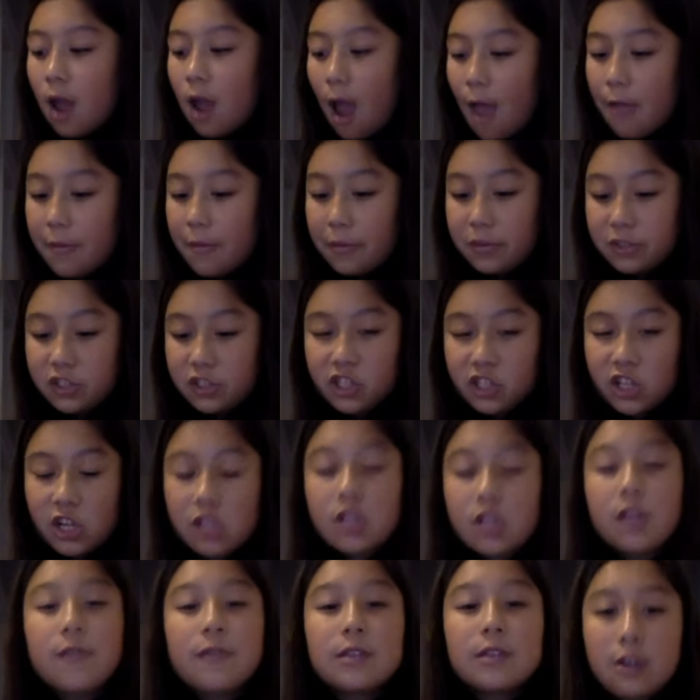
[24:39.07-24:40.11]
And then we're just going
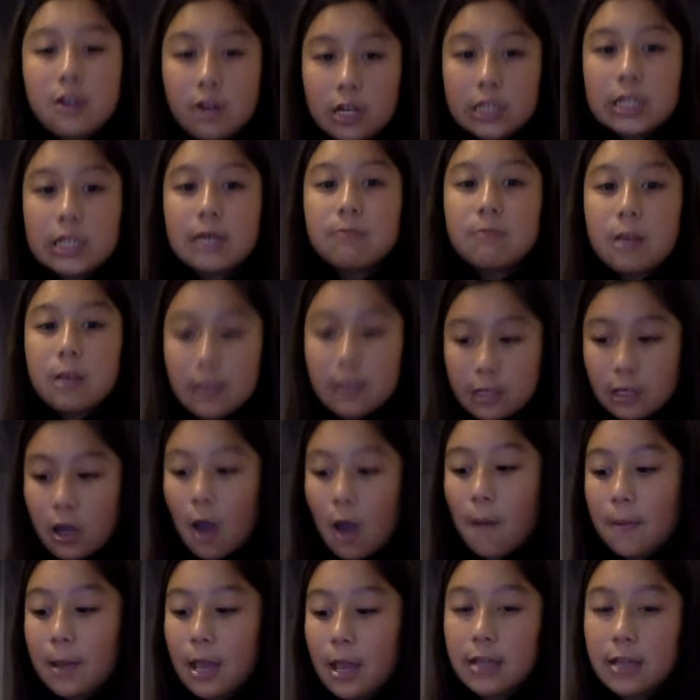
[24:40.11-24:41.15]
to leave it there and keep taking
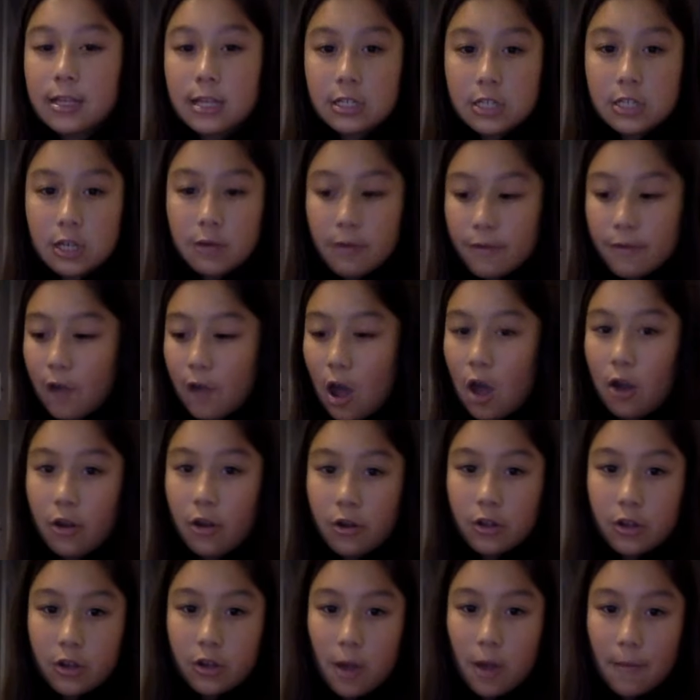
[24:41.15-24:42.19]
cupcakes until we've got
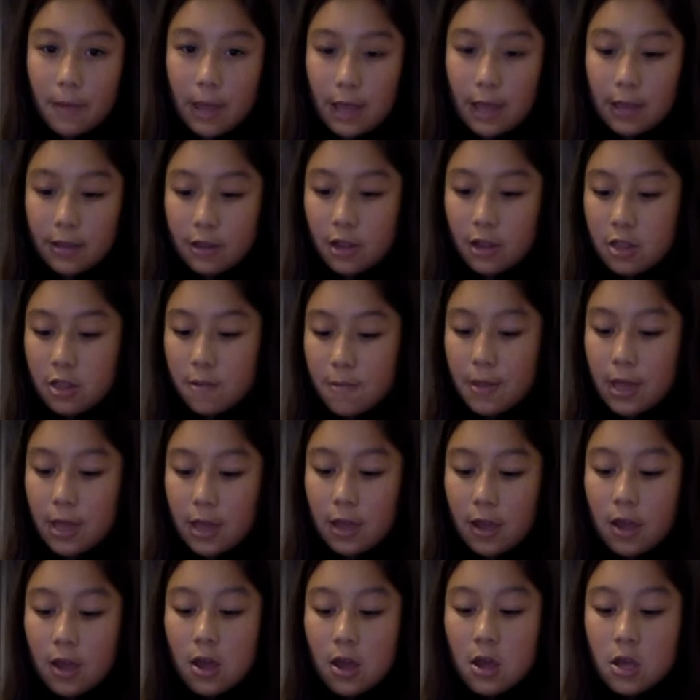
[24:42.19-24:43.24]
all our cupcakes on the
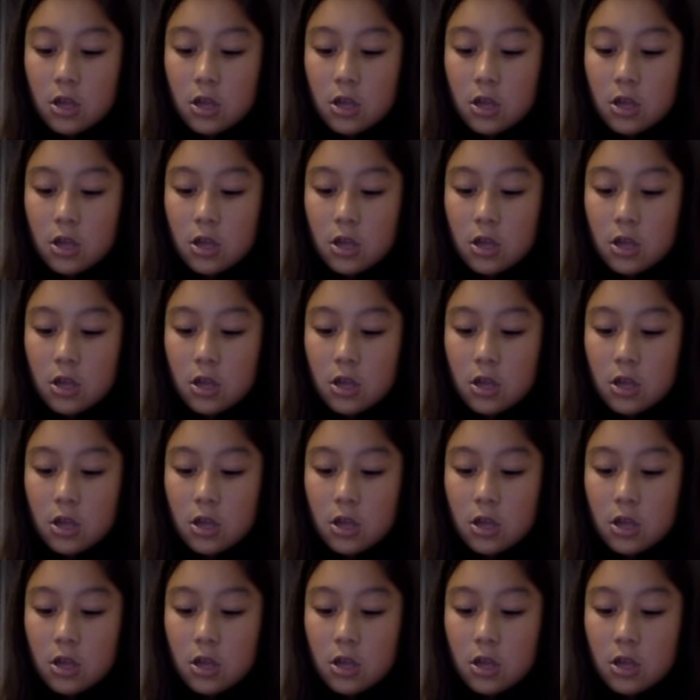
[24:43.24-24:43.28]
plate.